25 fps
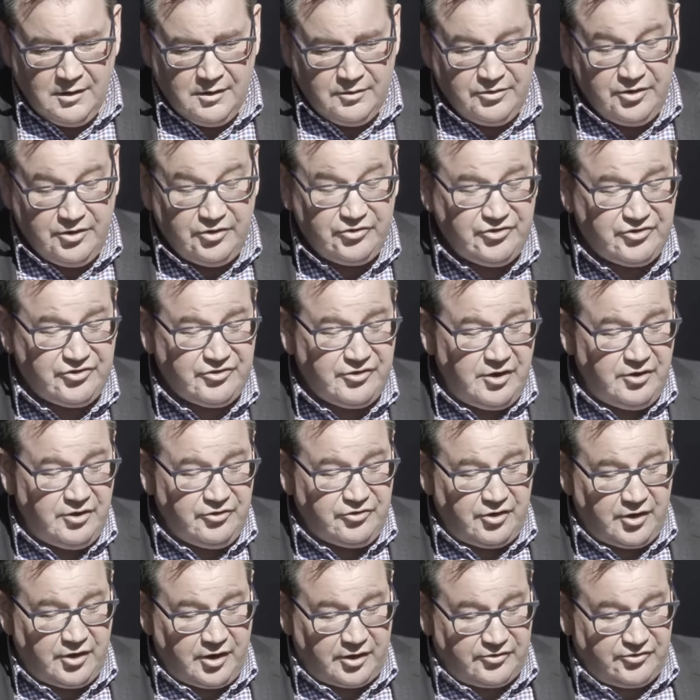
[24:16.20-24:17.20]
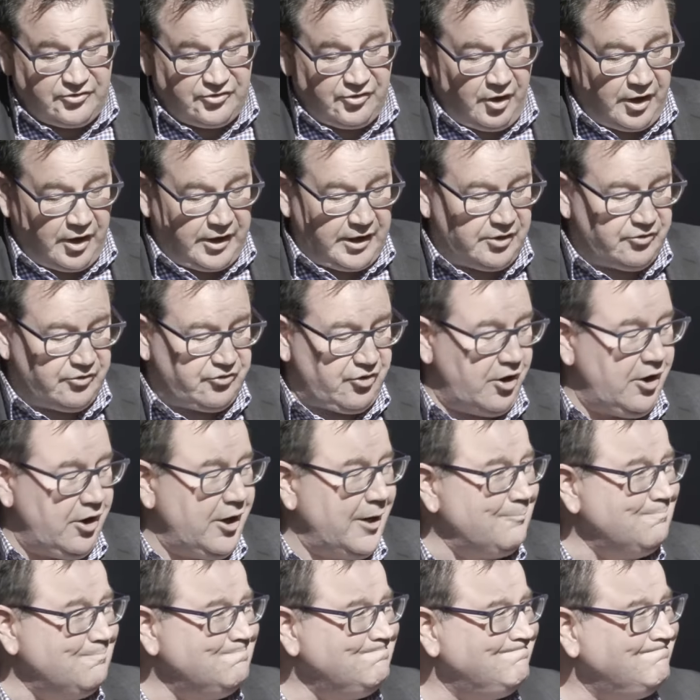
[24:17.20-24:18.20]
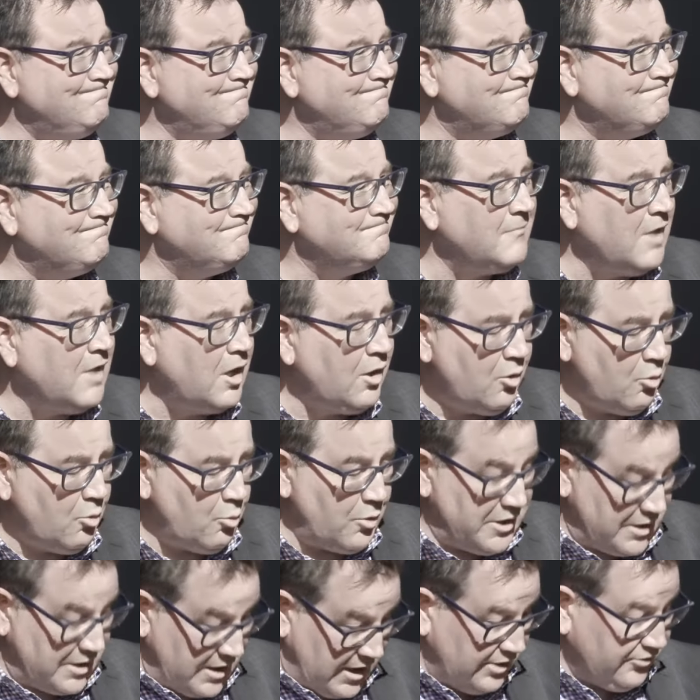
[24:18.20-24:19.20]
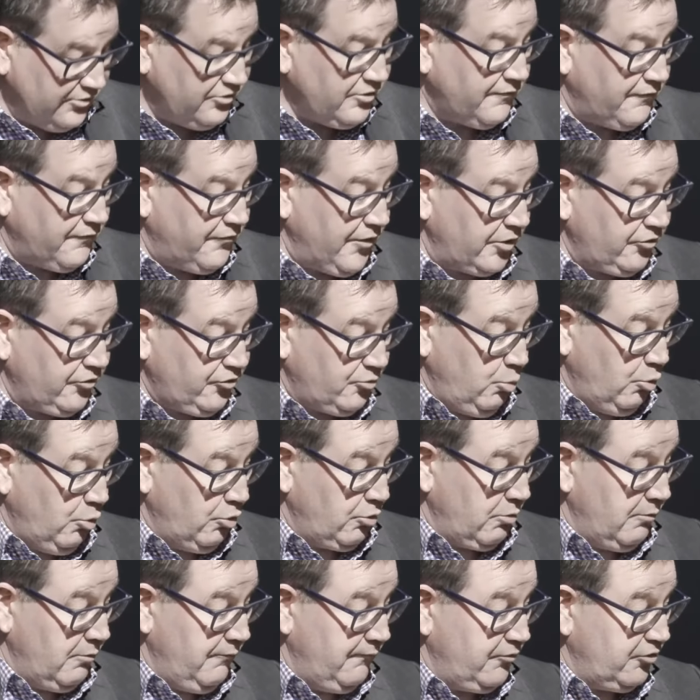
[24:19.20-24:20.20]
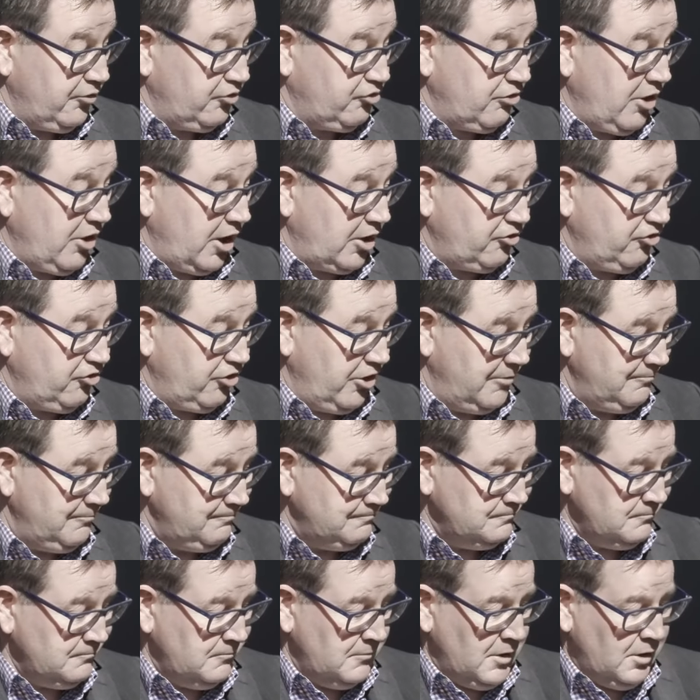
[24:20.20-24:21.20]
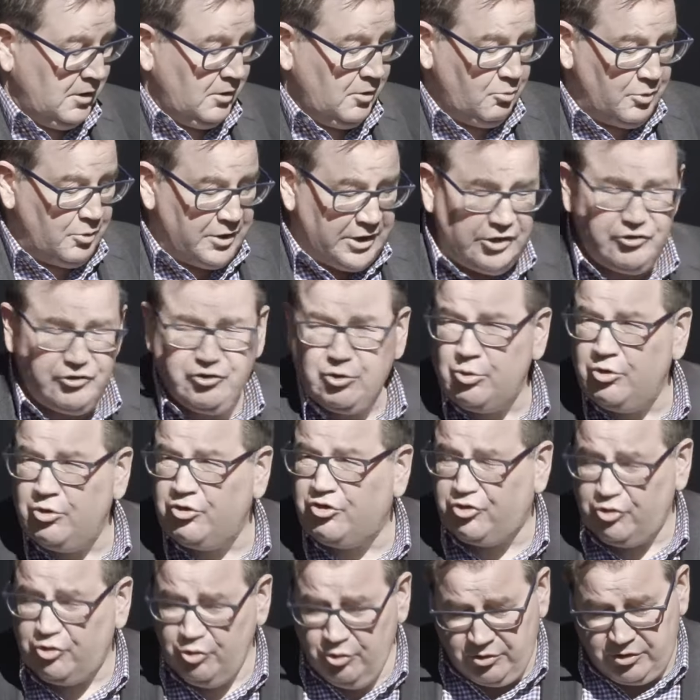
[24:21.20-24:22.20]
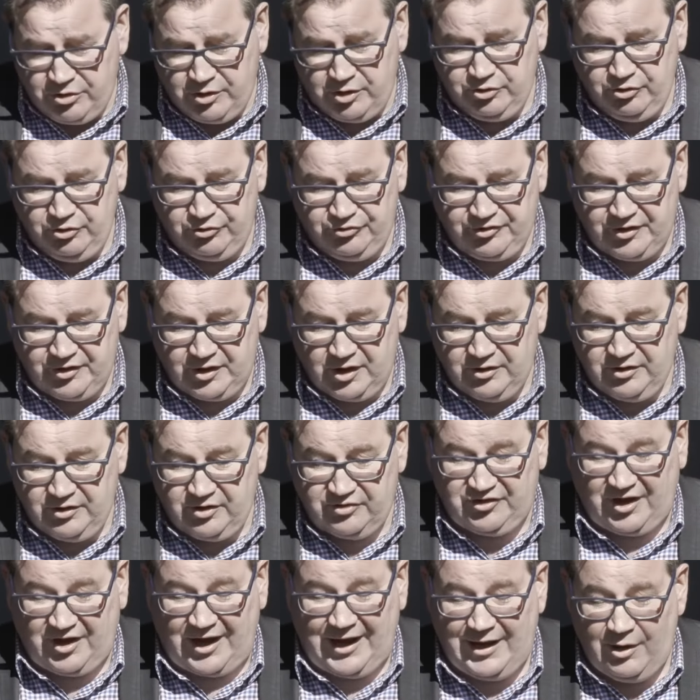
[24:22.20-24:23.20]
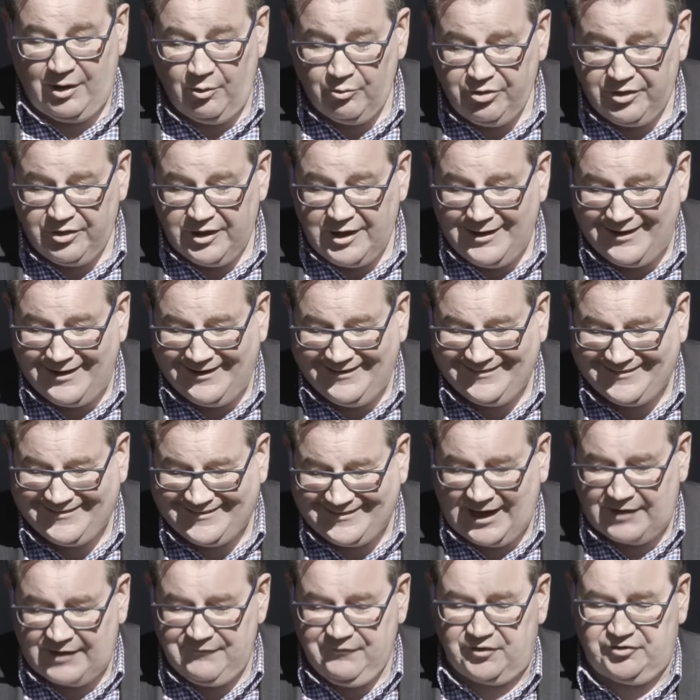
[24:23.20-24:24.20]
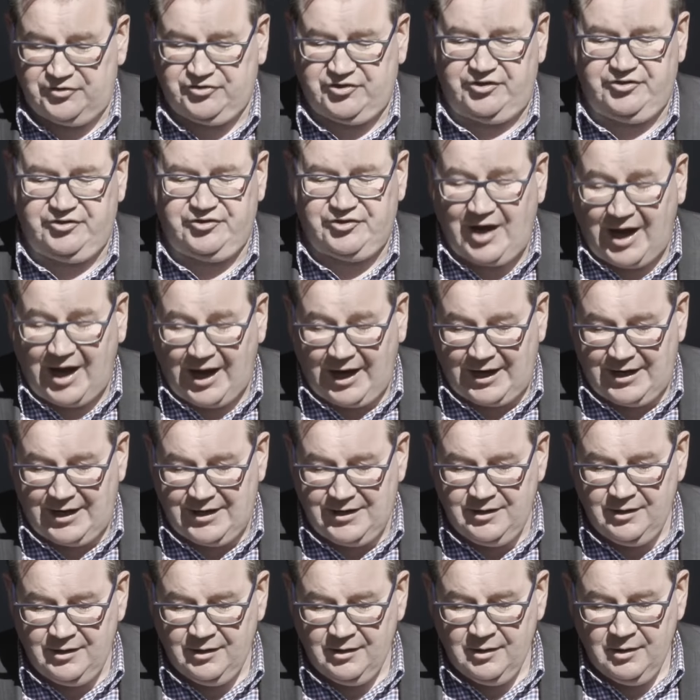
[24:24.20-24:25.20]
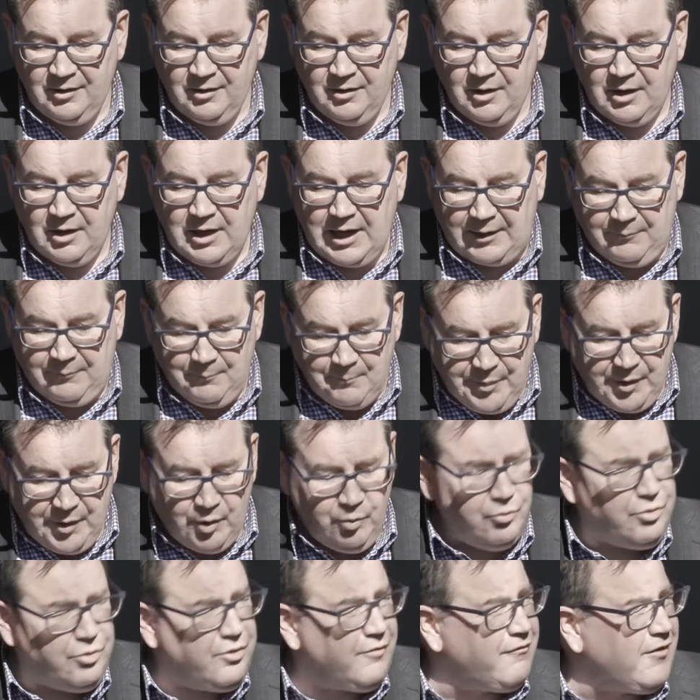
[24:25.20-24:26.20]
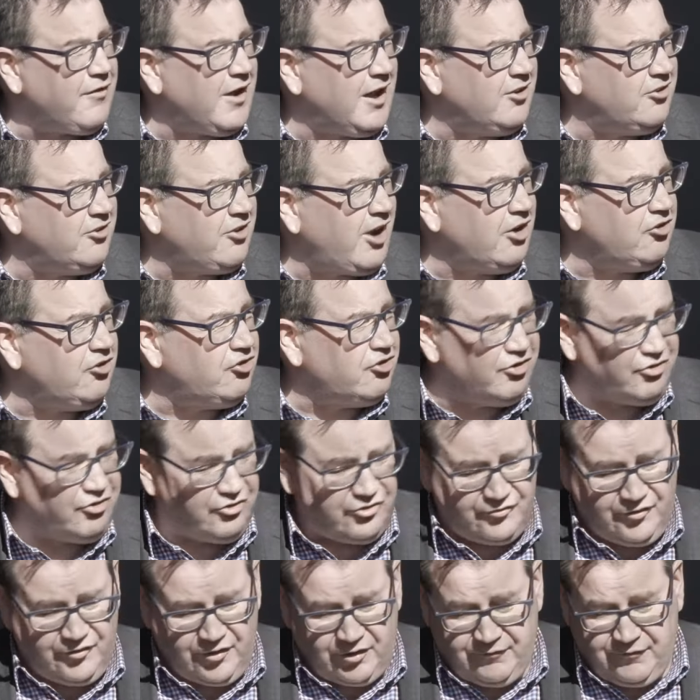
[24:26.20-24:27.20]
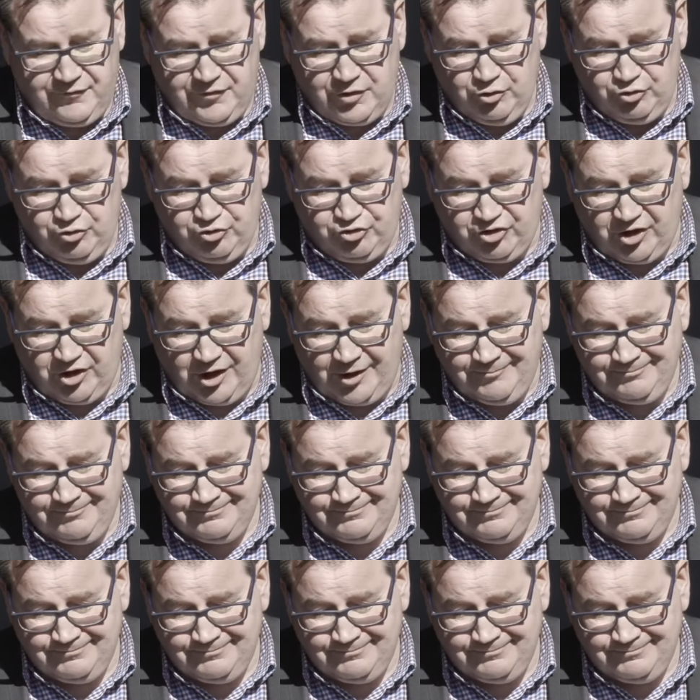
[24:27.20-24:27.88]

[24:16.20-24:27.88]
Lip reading: This is an exciting time. We need to fix water infrastructure. We need to ensure that New Zealanders are healthier and safer today and build the foundations for the future.